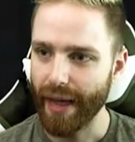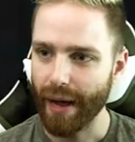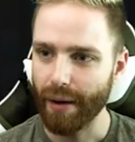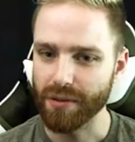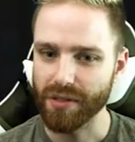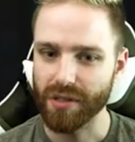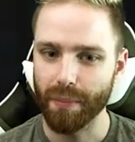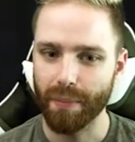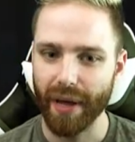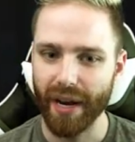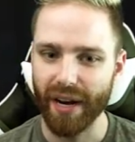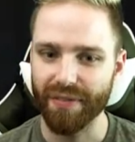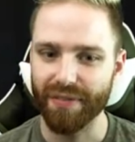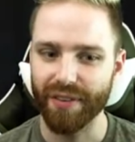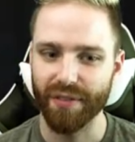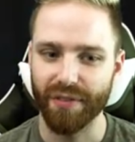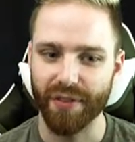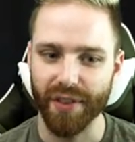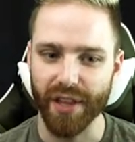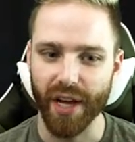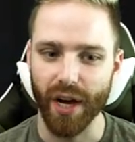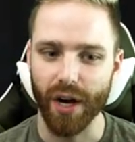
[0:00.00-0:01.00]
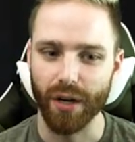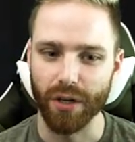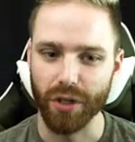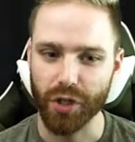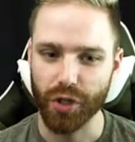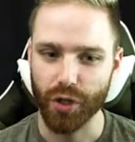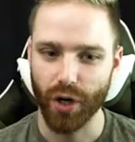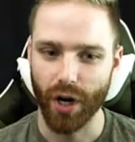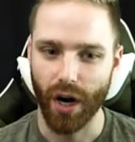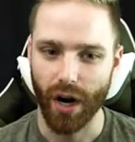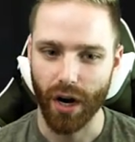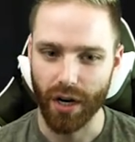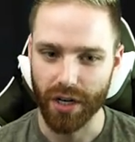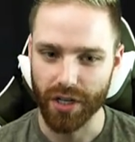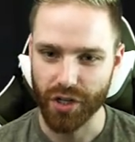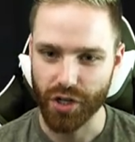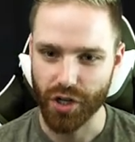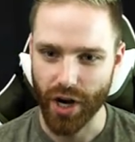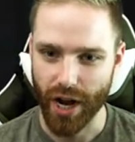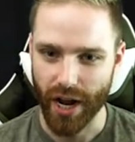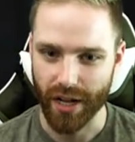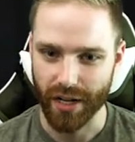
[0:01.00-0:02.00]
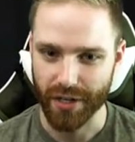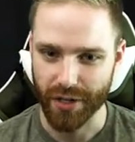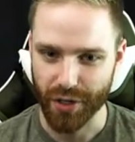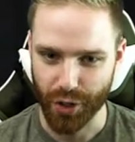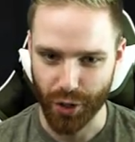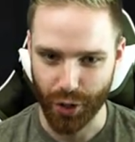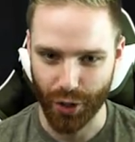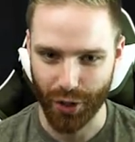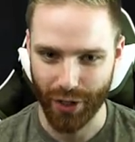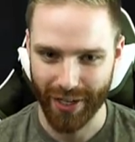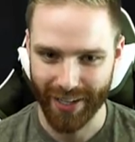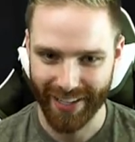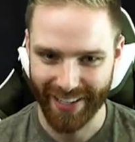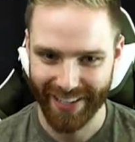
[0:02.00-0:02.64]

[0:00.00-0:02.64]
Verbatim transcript: That was the benefit for the Ultra Hard challenge.